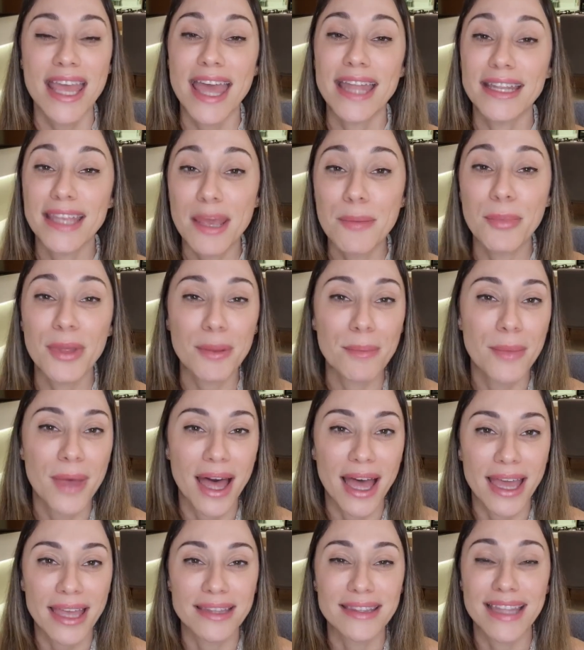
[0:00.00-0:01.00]
And keep in
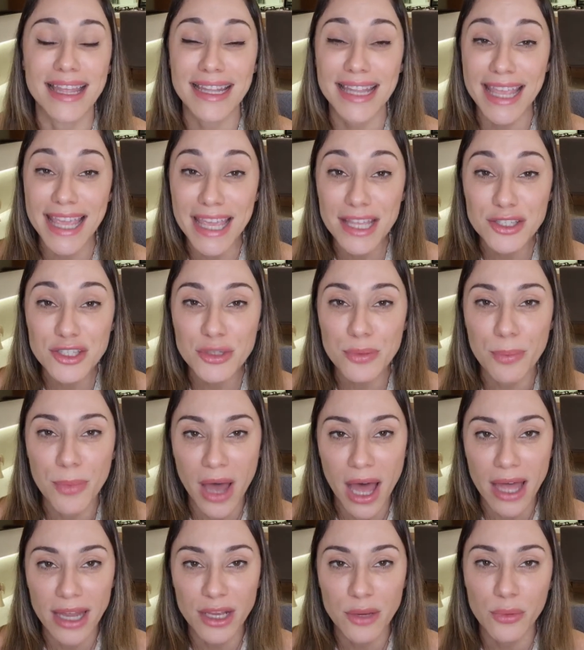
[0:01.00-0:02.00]
mind that each
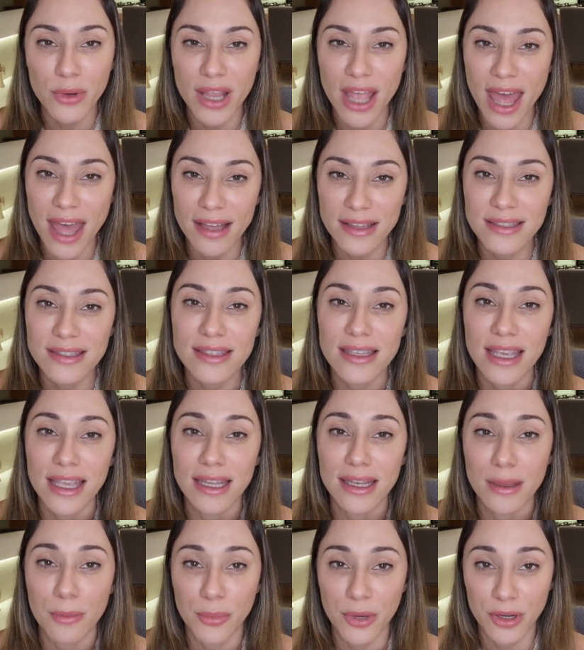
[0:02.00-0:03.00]
body reacts
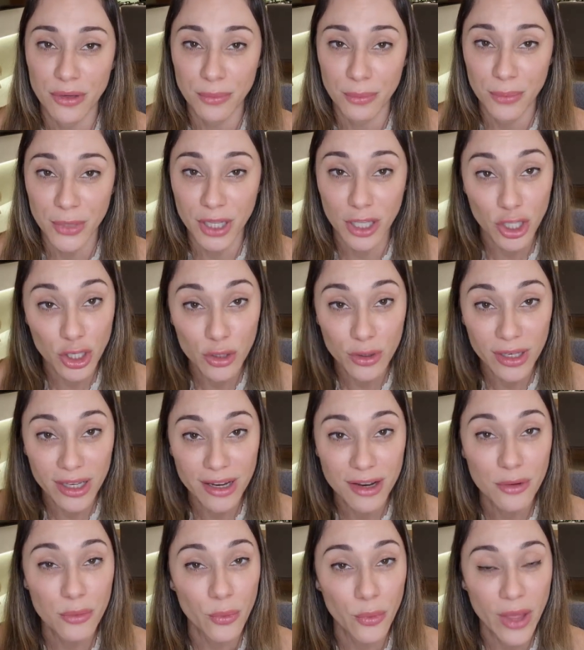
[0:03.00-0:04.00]
in a
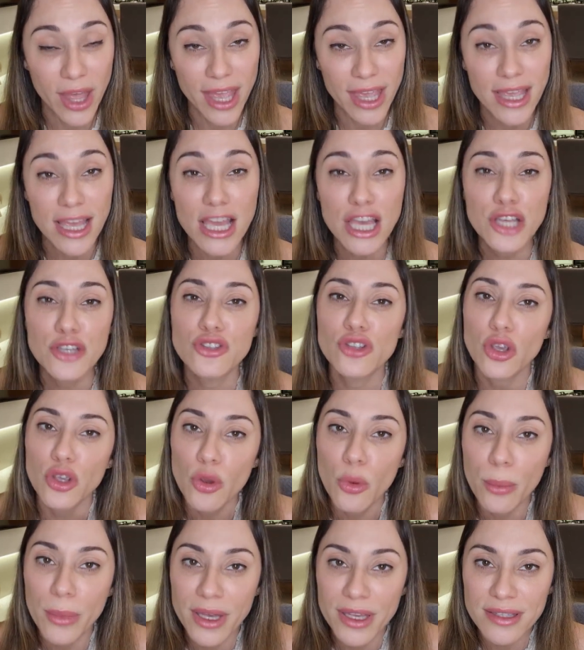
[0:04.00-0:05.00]
peculiar way, so
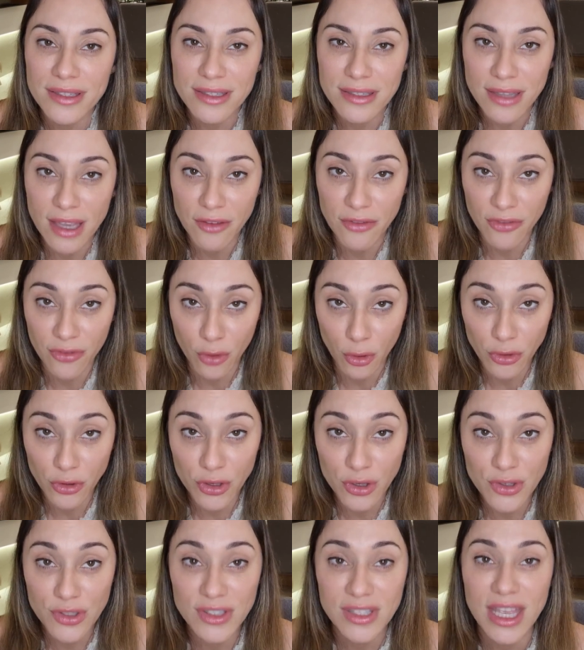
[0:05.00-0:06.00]
you must stay
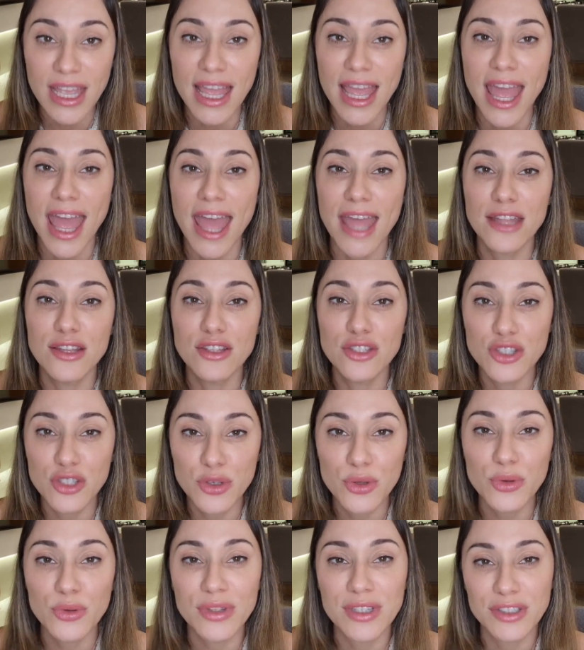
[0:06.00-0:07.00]
focused and
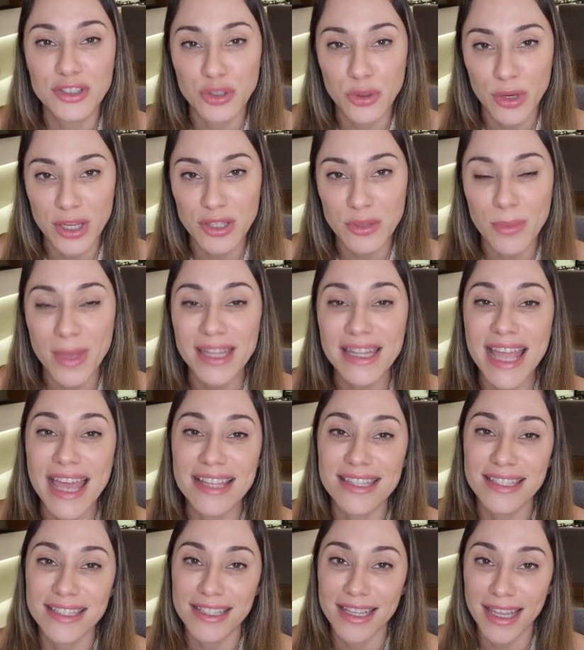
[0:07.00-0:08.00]
do the treatment
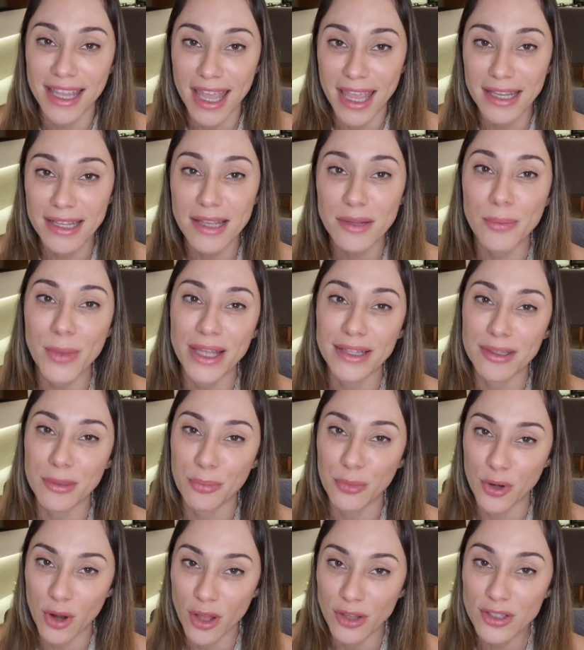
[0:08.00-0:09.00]
as indicated by the
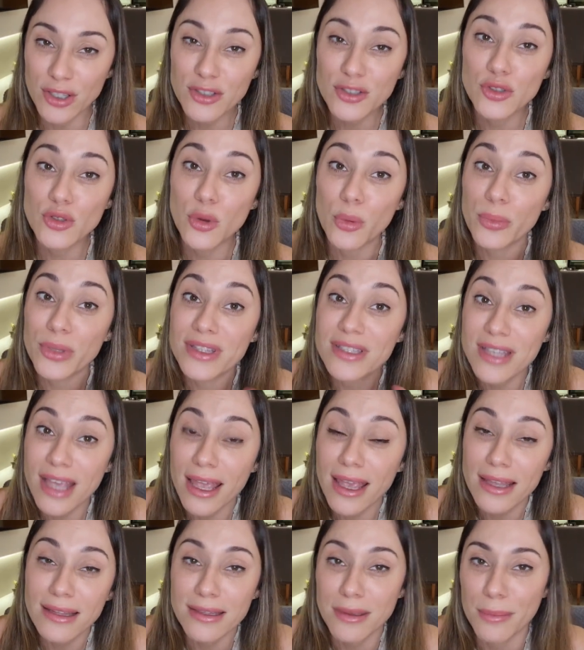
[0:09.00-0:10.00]
product to
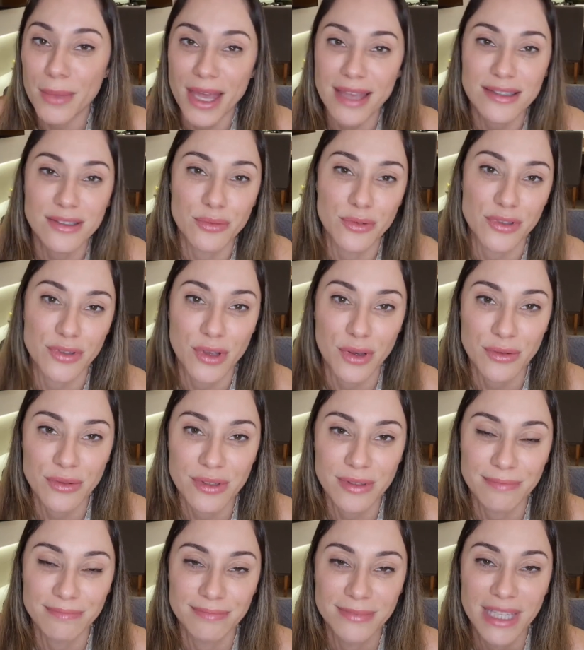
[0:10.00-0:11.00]
obtain the best
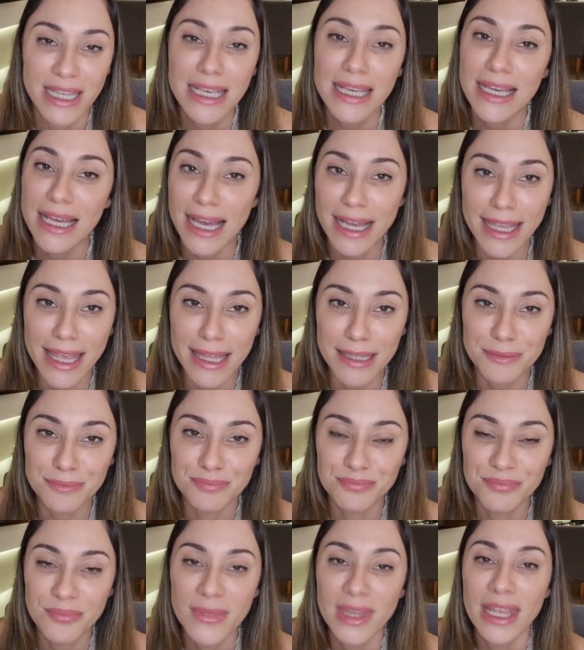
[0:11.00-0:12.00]
results. Again,
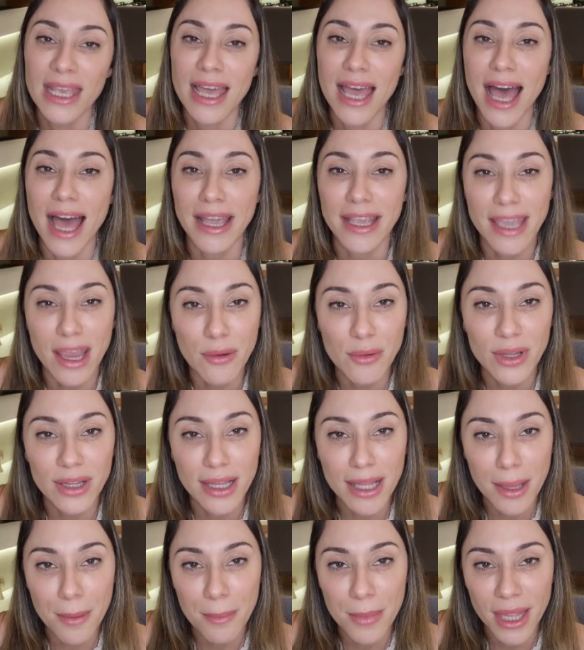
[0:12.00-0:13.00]
Ikaria
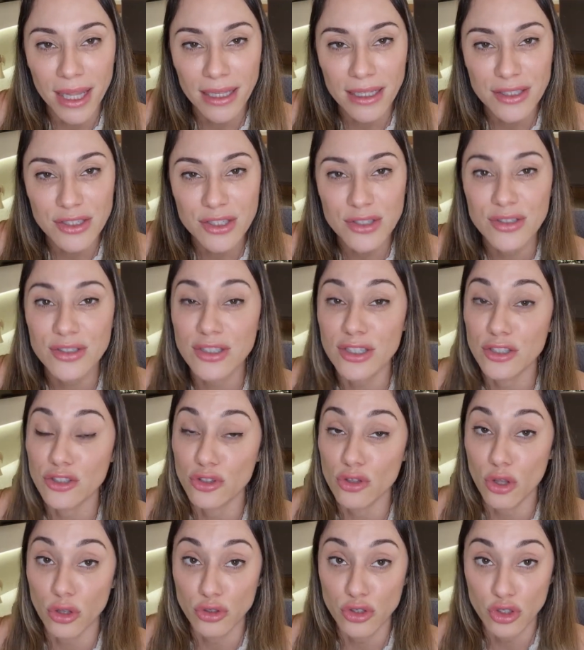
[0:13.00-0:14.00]
Lean Belly Juice
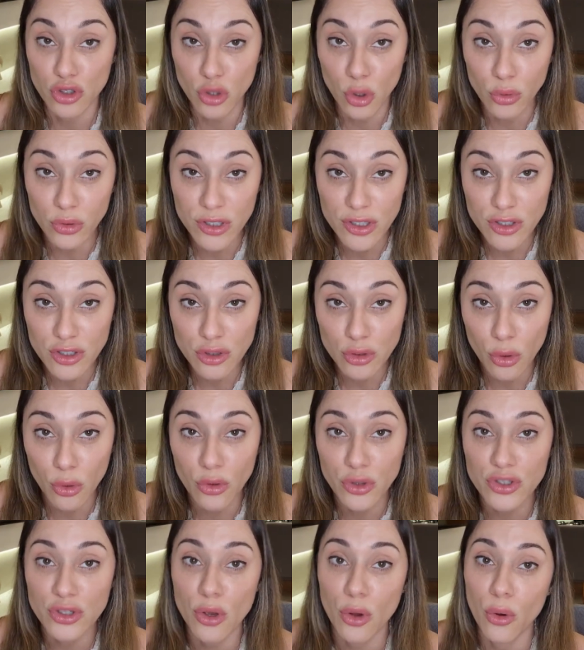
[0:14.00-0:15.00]
is not sold in
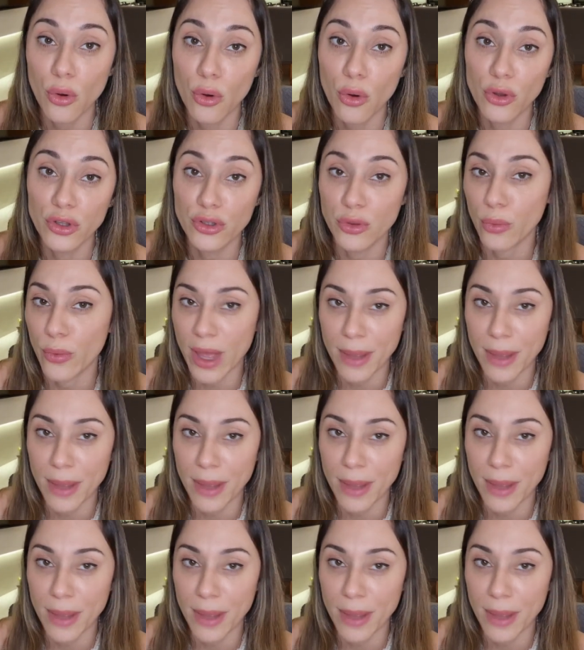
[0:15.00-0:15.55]
stores or other